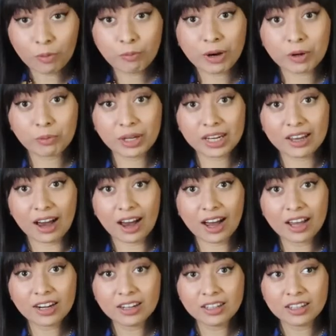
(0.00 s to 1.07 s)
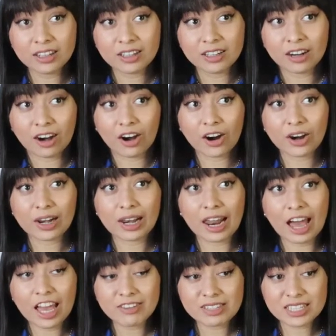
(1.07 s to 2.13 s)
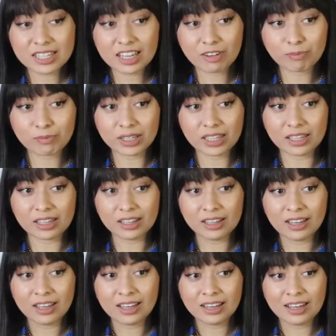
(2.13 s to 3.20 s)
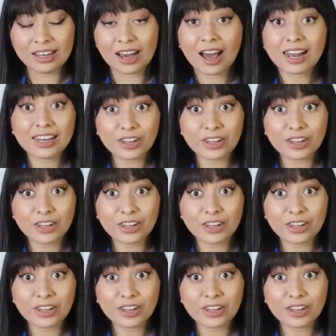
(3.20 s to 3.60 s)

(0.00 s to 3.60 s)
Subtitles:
But with God, our lives can be a